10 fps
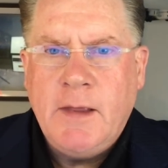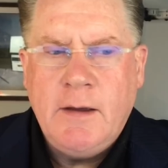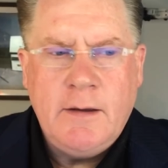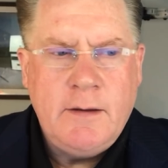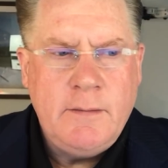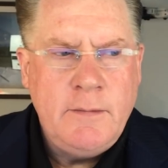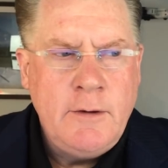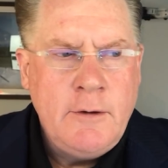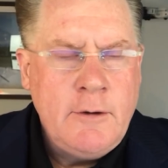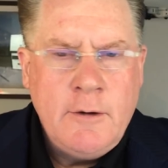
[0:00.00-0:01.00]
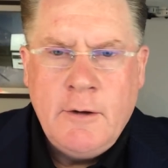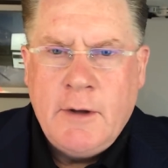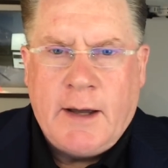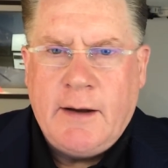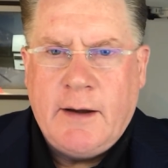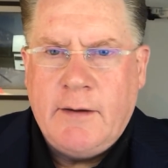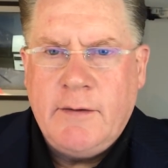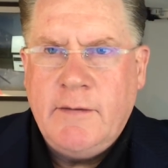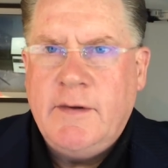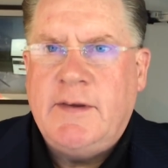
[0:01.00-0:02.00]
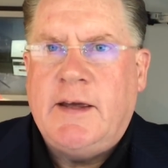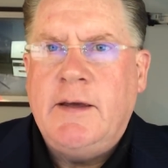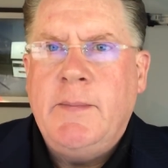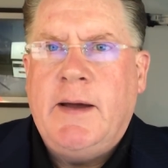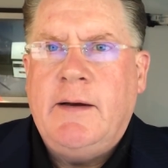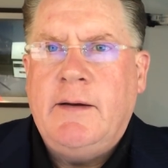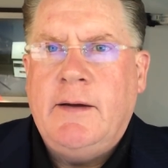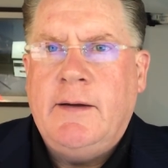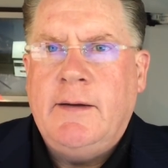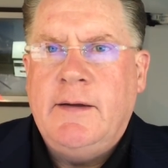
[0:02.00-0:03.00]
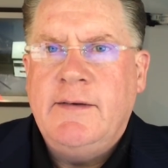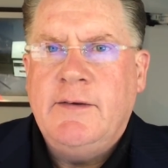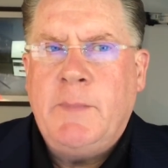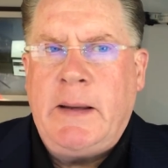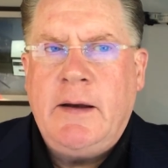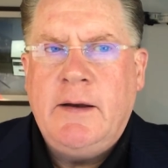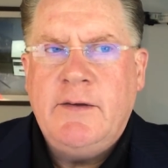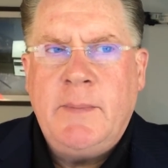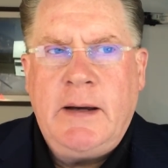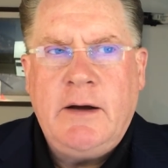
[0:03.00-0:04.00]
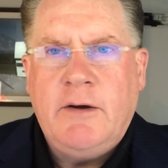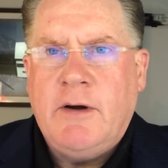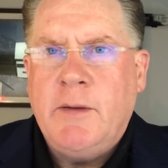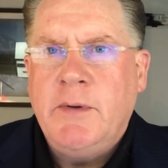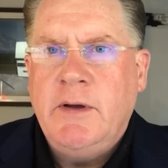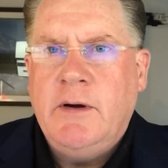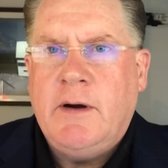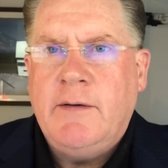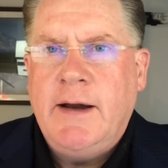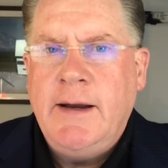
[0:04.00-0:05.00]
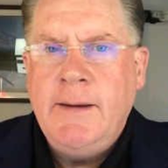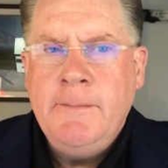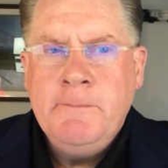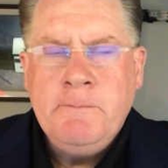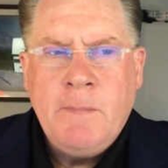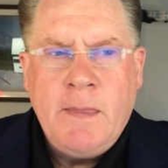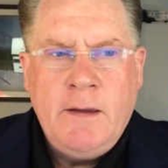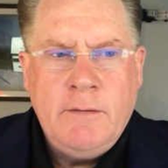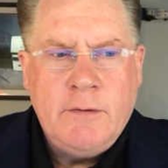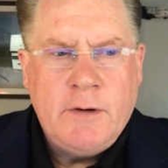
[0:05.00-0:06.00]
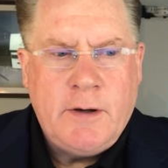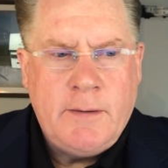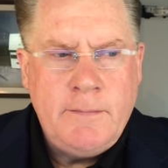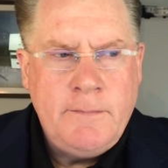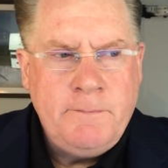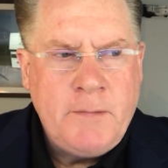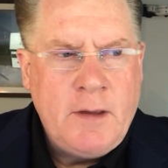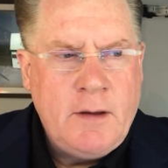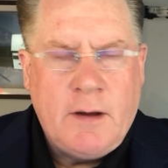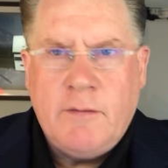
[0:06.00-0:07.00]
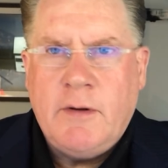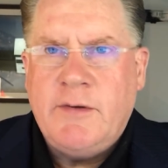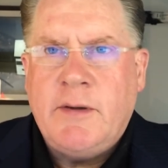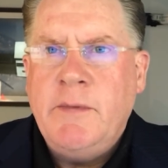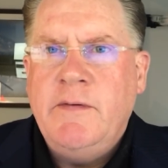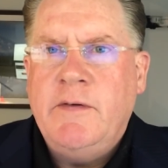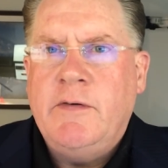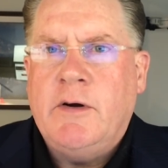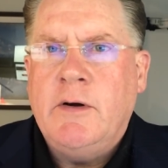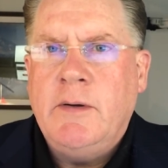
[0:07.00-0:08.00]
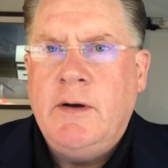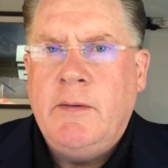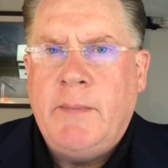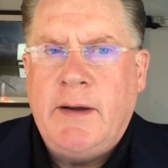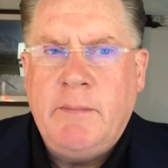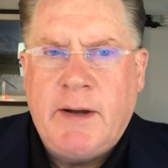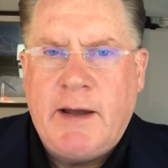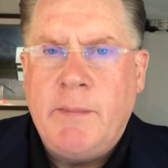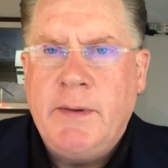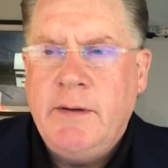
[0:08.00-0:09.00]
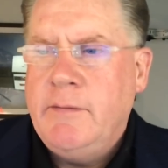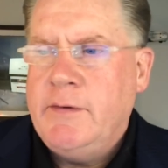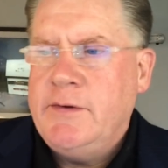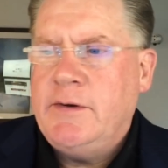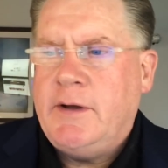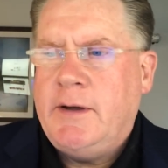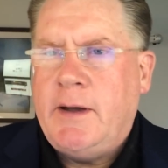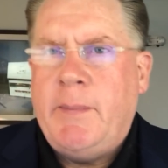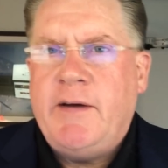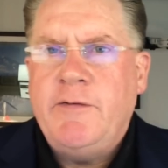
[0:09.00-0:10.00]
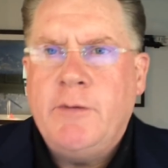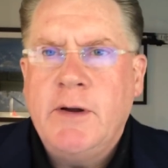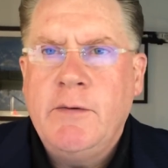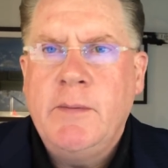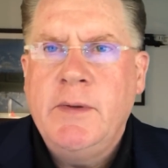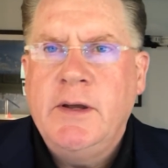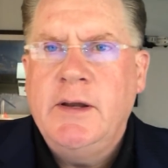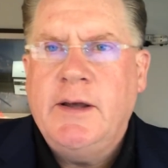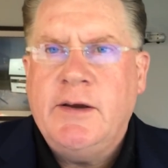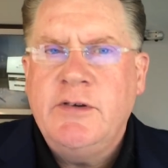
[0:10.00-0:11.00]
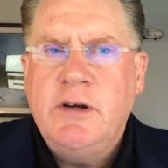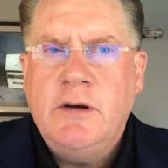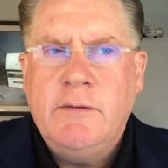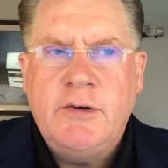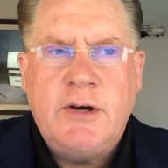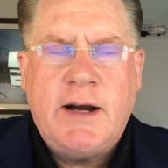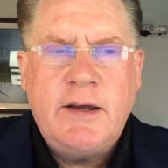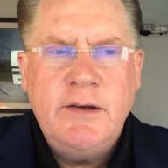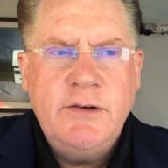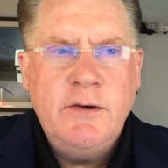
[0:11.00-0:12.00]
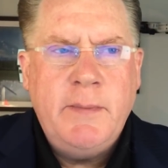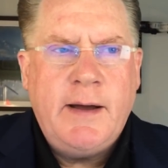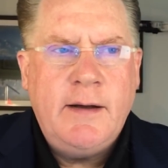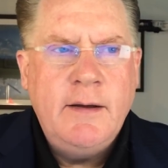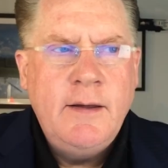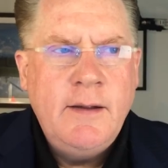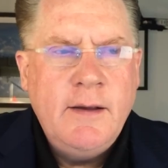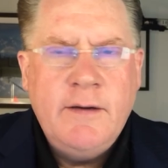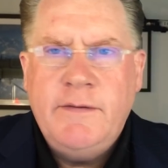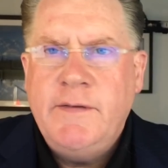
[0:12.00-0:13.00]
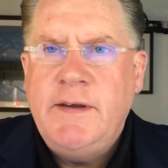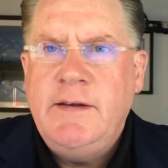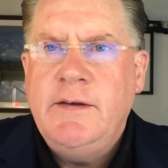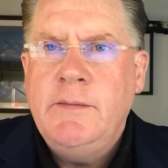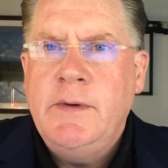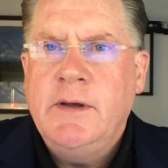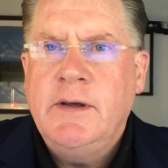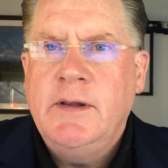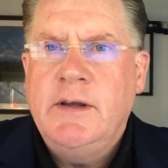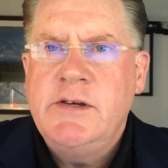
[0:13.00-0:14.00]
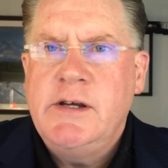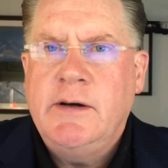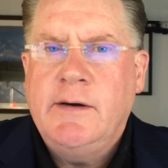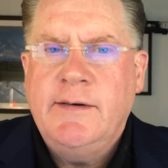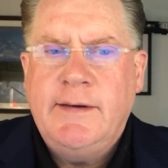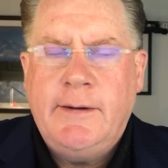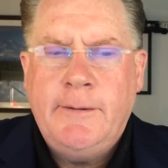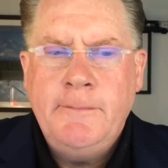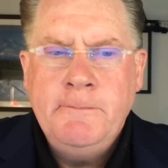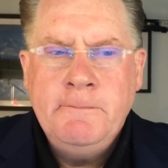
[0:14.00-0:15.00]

I don't even know to tell you about it. It's been an incredible year already. Some of you have heard. My company was about 41 million last year, and we're tracking to about 52 million this year. So,